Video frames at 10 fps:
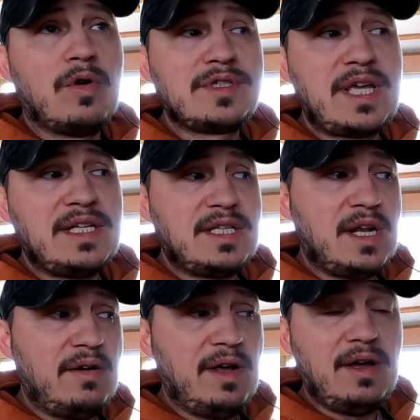Worst case
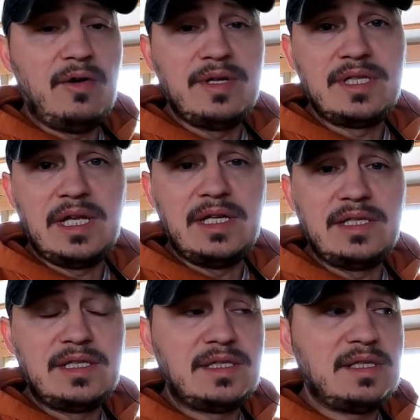scenario is
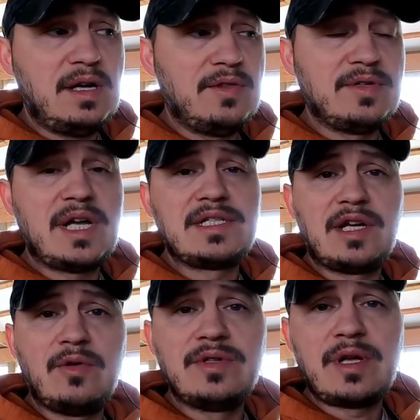his other testicle